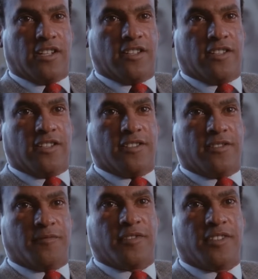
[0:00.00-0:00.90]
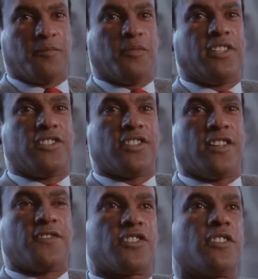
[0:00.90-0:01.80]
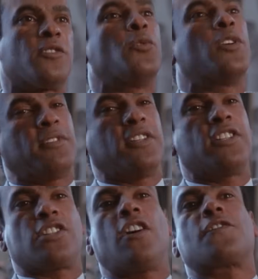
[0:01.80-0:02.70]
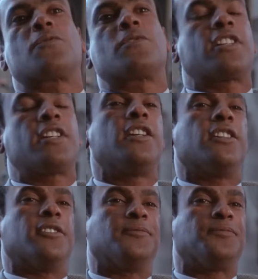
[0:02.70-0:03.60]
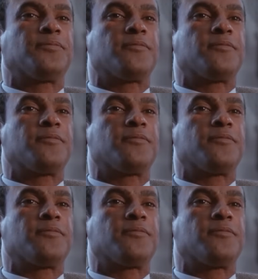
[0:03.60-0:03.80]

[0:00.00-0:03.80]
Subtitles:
One police officer was killed.